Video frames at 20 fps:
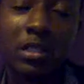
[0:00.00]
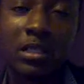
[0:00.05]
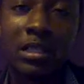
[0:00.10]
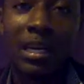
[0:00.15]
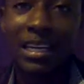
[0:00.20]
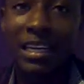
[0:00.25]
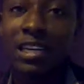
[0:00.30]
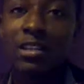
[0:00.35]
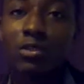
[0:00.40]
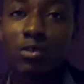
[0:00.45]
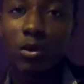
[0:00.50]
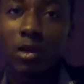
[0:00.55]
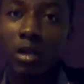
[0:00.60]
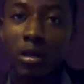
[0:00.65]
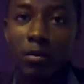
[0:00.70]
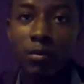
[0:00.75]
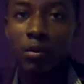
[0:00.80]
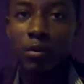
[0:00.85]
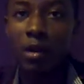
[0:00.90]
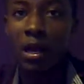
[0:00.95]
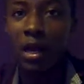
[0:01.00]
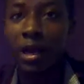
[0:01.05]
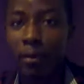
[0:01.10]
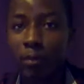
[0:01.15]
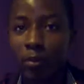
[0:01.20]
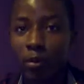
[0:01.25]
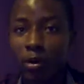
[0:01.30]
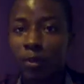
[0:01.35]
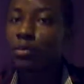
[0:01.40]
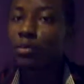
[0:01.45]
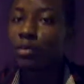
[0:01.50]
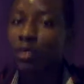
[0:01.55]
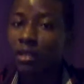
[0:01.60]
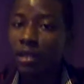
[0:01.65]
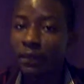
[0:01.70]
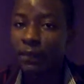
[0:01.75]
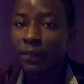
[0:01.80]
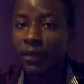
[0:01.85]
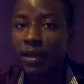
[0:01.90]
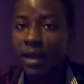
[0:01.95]
an insoluble blood
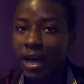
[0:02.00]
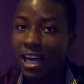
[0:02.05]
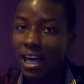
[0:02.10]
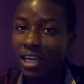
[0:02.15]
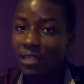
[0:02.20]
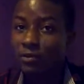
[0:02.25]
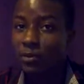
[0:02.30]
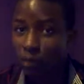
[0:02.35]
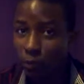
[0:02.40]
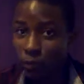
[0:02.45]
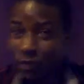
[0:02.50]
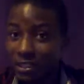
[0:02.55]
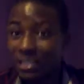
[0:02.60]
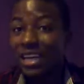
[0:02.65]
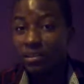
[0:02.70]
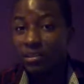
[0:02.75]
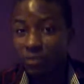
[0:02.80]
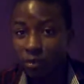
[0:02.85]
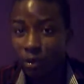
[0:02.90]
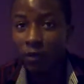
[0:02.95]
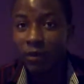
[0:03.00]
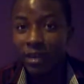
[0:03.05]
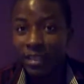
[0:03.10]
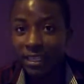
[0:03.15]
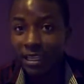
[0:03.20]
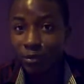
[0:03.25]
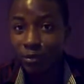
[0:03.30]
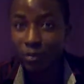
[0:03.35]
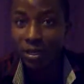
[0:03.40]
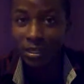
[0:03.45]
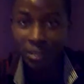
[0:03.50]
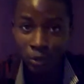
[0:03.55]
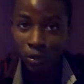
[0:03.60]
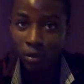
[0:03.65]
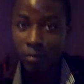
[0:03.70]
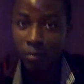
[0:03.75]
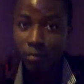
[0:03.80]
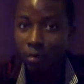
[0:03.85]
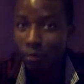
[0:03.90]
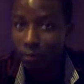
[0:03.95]
protein, has been converted into an
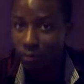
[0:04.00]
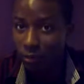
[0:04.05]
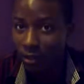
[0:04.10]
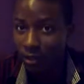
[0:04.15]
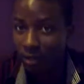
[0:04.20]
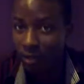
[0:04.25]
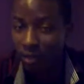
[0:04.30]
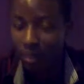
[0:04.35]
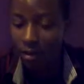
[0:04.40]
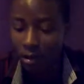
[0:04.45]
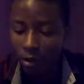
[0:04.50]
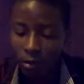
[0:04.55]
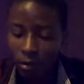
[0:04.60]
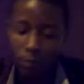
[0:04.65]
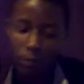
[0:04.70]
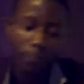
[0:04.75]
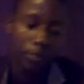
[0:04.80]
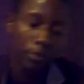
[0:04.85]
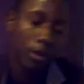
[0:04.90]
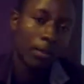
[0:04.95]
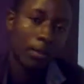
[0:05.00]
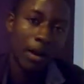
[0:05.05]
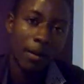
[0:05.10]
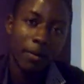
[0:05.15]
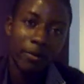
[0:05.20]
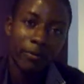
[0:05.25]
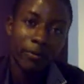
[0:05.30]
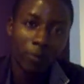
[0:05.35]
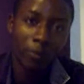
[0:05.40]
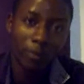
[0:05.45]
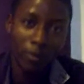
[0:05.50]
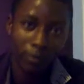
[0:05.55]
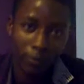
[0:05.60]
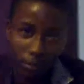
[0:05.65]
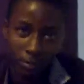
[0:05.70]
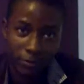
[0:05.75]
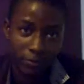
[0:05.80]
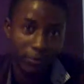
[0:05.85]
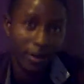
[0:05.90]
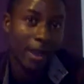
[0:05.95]
insoluble blood protein, probably
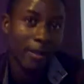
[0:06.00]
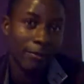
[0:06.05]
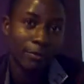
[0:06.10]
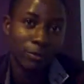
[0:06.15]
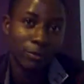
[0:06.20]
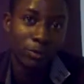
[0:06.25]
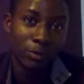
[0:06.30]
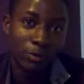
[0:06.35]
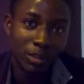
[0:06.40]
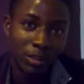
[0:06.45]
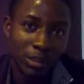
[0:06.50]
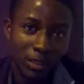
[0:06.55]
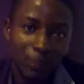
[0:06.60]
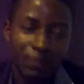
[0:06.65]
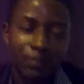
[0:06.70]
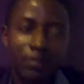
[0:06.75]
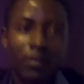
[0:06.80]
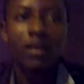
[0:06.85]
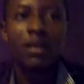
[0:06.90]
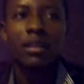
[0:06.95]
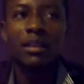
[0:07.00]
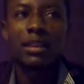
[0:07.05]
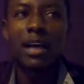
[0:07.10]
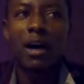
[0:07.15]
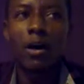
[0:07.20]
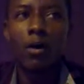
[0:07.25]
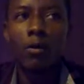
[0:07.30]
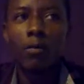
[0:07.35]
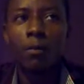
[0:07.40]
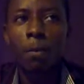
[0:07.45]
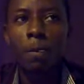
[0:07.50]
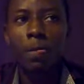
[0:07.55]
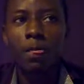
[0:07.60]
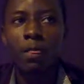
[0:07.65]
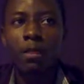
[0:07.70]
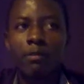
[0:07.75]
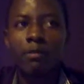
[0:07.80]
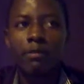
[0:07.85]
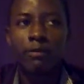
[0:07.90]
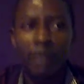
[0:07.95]
from fibrinogen. Now,
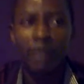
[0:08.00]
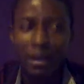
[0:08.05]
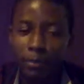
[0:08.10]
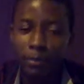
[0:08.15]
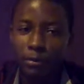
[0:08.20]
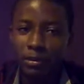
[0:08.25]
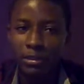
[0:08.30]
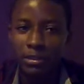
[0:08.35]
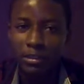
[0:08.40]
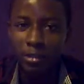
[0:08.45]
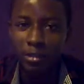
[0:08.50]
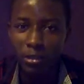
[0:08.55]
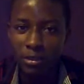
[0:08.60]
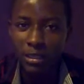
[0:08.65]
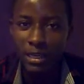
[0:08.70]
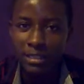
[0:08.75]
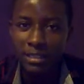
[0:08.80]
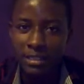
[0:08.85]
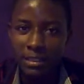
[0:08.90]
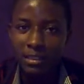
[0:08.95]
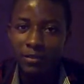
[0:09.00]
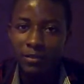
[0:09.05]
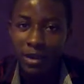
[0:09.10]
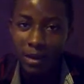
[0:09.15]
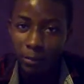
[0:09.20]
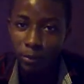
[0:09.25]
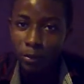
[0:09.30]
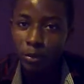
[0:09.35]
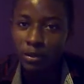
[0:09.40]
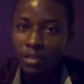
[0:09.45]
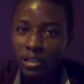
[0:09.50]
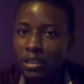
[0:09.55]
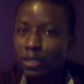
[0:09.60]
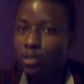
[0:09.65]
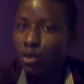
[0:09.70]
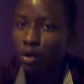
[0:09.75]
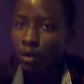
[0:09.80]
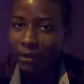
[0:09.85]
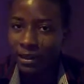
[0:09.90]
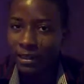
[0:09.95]
this is just the essence. Fibrinogen
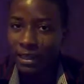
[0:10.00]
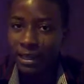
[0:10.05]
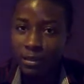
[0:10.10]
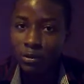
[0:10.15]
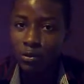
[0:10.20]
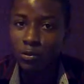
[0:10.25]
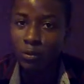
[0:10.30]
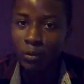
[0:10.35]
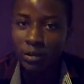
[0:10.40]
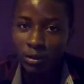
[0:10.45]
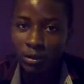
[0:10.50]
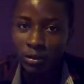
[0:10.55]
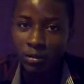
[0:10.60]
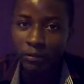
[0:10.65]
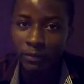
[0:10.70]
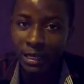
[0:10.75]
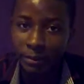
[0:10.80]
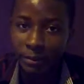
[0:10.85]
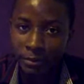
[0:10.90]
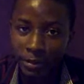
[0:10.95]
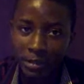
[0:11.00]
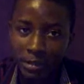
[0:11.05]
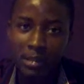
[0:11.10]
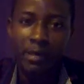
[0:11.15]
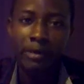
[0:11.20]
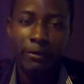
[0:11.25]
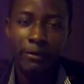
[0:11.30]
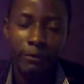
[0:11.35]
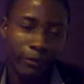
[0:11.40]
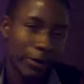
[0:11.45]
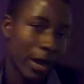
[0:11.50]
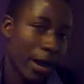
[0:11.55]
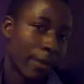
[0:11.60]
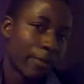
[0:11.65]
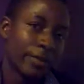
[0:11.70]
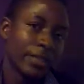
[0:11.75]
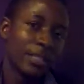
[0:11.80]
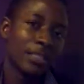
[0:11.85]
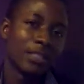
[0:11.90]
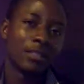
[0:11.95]
is converted into fibrin.
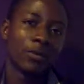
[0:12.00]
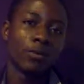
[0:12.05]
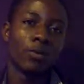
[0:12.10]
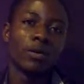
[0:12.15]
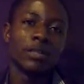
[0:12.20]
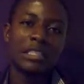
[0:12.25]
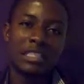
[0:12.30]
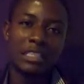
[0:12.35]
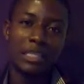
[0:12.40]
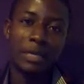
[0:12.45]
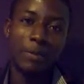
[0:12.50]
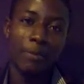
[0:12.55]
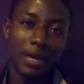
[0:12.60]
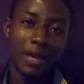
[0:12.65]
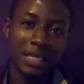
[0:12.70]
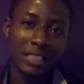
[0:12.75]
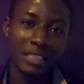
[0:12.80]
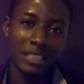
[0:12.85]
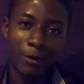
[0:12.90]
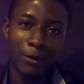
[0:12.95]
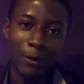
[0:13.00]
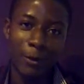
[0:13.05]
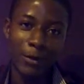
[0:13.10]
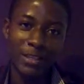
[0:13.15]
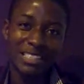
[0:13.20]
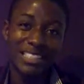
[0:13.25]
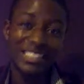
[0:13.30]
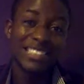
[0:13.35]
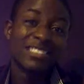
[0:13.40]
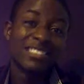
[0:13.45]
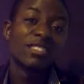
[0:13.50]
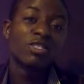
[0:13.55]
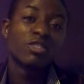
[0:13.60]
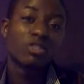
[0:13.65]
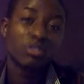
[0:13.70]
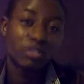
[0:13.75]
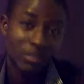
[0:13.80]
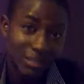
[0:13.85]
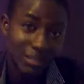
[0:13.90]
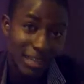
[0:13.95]
Fibrin is a mesh, or is a
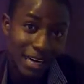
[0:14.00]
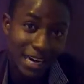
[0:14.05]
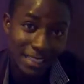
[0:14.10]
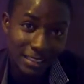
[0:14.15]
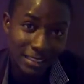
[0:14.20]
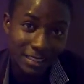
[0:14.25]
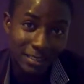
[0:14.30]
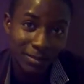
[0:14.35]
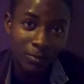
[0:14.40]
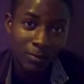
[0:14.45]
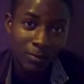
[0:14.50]
strand